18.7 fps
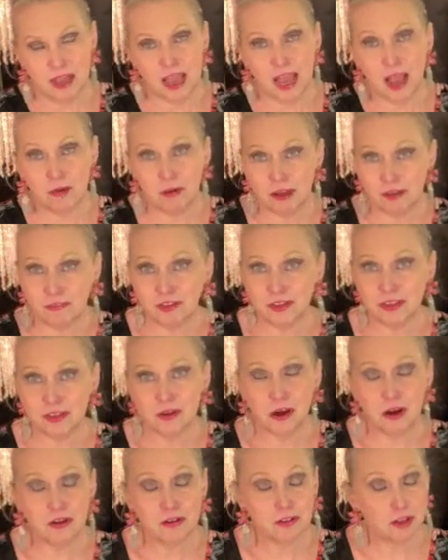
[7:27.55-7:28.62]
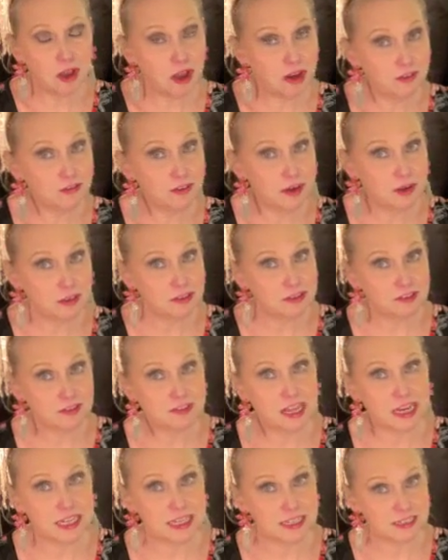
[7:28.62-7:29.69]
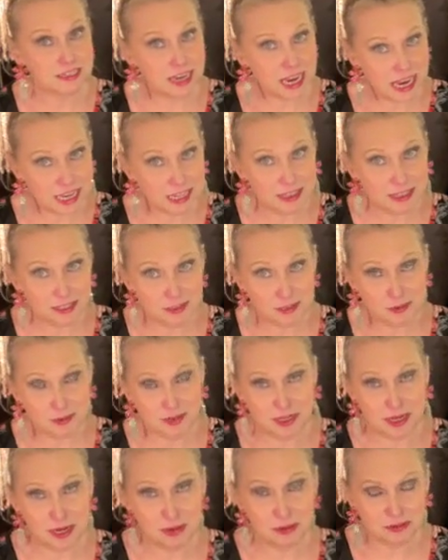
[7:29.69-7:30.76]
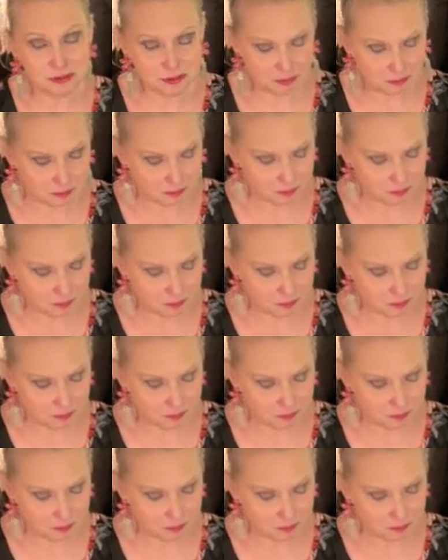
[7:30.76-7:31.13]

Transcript: However, there are a lot of fragrances that contain these three notes,